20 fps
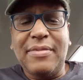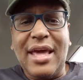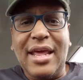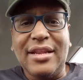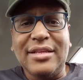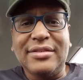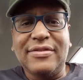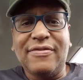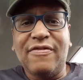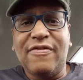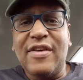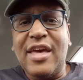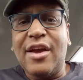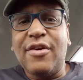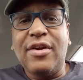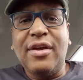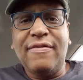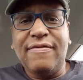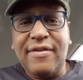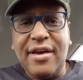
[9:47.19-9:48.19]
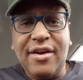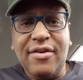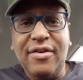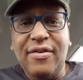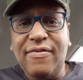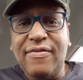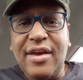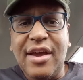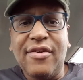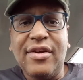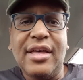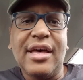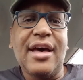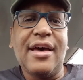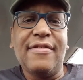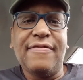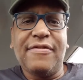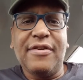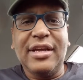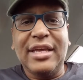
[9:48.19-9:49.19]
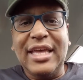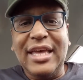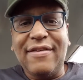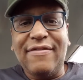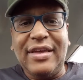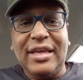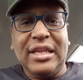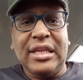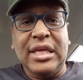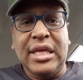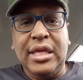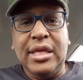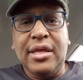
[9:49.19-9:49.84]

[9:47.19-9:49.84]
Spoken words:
that is very, very, very unforgiving.